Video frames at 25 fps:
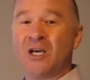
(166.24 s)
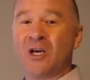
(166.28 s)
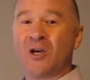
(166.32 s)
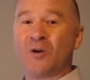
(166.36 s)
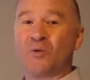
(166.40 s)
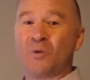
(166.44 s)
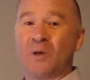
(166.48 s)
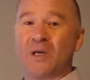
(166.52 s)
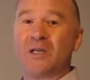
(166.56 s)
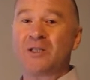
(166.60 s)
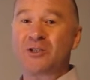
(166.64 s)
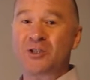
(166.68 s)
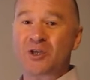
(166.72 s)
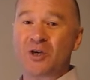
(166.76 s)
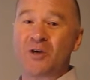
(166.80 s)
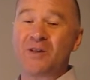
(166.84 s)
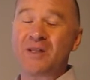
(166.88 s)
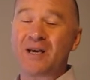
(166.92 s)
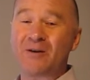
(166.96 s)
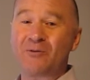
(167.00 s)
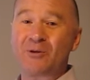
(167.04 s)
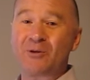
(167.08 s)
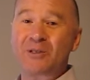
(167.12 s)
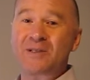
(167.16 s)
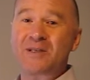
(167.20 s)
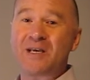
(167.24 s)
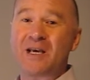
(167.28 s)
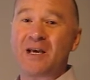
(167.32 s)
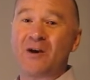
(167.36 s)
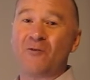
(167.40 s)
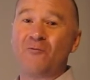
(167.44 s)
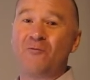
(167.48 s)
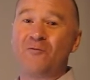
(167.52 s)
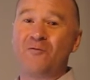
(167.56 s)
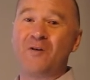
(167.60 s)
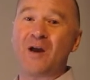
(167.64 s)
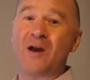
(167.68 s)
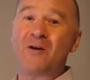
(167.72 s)
Well, John, that was
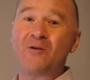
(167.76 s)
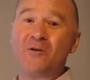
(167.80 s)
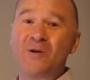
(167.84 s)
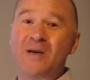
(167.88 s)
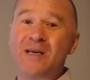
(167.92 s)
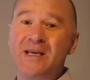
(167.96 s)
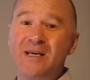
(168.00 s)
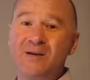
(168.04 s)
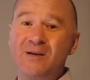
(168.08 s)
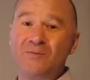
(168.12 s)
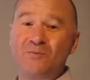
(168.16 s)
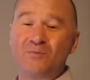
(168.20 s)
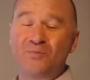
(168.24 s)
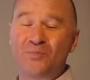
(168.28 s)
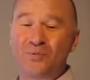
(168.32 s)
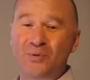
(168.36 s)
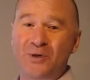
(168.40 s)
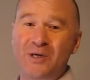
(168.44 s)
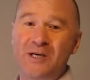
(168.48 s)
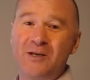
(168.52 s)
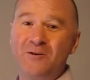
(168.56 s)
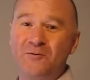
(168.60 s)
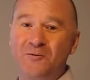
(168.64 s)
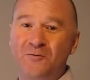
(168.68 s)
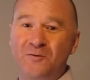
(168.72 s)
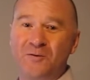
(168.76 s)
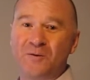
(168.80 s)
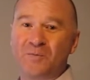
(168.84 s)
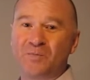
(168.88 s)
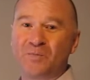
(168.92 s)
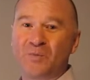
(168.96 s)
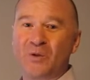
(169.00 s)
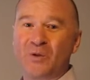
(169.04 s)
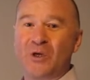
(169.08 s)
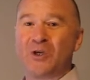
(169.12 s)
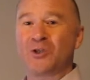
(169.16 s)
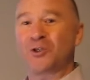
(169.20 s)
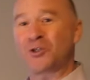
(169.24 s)
a very brief
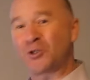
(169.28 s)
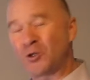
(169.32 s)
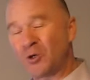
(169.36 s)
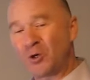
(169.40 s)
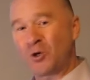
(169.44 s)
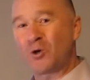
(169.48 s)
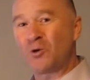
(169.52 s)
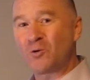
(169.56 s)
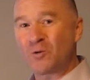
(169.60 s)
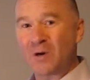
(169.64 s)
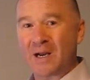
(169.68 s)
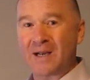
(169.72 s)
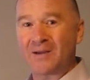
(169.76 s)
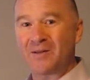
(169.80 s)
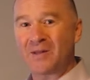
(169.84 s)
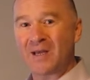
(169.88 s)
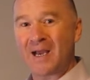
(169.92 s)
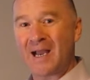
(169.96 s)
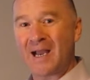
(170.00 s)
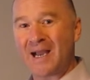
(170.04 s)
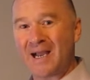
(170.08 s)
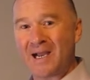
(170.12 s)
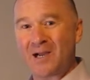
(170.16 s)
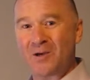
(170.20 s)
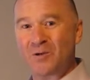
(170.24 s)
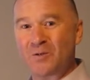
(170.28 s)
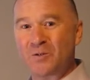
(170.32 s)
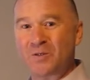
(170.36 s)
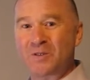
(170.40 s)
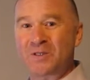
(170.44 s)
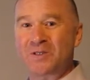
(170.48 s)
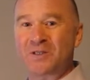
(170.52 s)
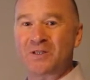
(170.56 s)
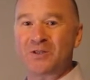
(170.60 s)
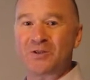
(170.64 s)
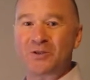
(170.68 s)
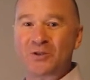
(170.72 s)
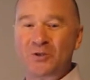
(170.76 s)
tour around the
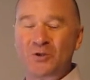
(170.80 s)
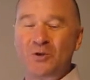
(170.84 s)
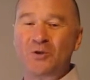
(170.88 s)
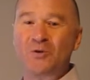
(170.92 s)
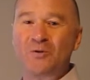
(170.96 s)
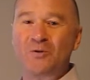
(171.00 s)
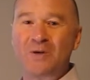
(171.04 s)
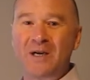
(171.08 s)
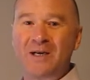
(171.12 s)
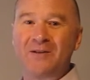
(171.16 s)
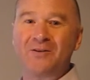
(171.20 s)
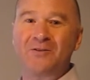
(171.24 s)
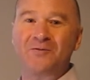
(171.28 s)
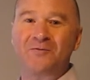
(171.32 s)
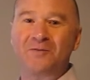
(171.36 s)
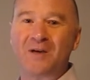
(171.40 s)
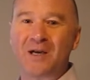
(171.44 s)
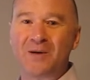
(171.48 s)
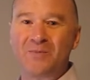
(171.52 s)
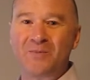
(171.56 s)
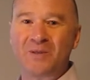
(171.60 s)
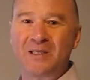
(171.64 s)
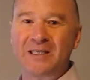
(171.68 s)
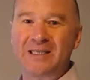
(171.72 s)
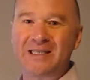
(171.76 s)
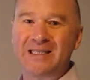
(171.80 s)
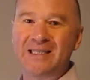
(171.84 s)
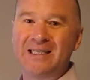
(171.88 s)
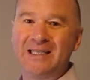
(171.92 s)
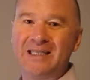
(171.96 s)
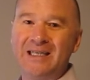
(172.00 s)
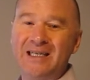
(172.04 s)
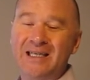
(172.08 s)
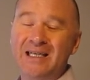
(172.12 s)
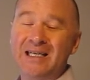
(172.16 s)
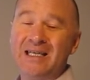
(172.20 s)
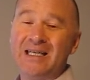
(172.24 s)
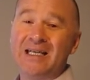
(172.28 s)
house, a tour around the family,
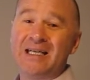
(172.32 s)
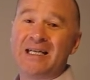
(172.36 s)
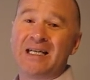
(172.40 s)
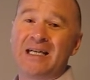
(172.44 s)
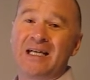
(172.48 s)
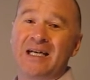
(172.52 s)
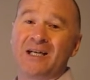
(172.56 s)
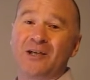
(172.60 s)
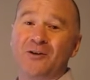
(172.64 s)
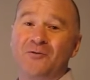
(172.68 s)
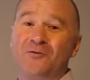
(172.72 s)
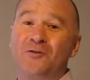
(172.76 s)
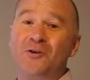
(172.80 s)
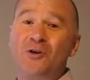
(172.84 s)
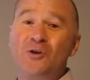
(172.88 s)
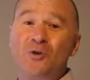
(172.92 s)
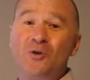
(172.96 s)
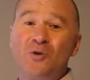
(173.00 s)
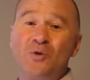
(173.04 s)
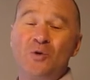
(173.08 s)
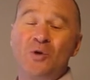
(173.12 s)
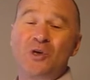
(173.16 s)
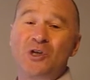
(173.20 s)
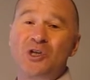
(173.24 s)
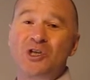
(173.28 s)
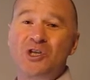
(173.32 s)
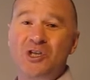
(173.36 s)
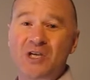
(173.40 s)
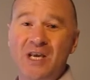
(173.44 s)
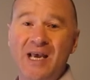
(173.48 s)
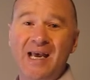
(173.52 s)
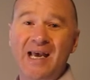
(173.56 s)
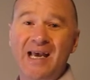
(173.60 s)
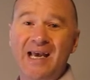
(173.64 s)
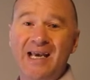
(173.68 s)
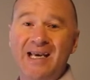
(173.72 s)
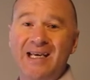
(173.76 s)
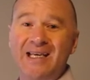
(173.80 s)
and a few
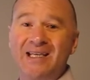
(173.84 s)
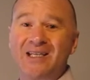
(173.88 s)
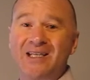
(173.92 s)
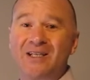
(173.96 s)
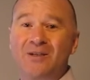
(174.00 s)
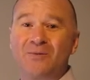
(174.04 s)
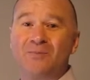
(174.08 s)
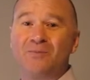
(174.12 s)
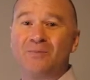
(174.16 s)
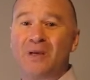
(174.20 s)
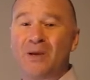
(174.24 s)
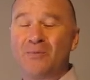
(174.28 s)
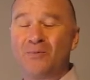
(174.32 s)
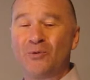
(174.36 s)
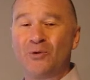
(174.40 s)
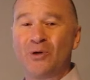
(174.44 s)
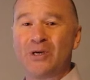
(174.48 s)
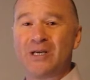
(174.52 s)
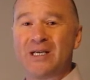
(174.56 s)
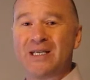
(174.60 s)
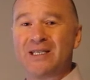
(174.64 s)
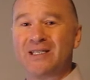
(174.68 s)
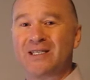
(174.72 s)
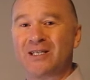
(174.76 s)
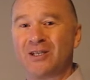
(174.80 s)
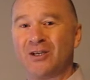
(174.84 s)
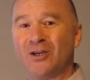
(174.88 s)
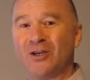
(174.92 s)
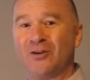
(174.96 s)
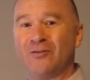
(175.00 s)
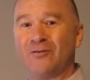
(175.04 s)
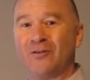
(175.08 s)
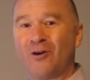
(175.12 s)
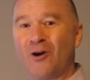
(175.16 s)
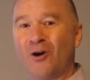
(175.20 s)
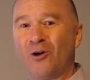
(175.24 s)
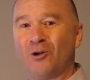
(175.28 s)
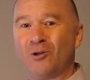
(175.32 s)
shared memories
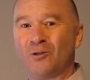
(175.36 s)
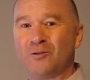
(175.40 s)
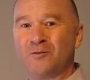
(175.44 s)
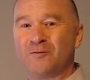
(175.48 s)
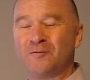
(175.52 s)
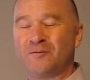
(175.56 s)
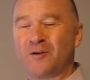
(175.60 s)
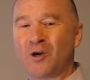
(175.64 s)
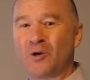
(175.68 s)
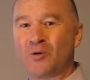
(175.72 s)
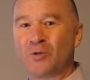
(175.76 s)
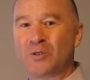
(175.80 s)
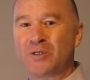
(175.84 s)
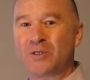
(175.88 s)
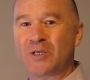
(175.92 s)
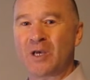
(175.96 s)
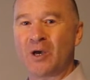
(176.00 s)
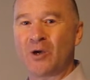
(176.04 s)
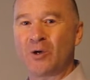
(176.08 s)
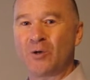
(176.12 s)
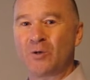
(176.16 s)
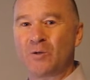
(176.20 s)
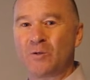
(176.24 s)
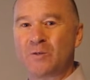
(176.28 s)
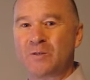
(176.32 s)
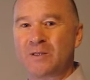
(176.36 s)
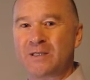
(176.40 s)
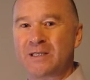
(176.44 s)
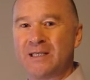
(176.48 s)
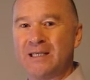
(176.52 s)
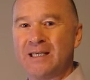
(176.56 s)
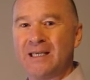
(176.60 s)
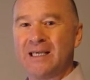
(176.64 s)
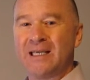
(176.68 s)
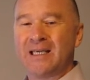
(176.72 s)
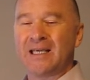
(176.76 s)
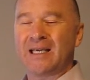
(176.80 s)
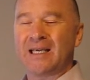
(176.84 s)
of old photos.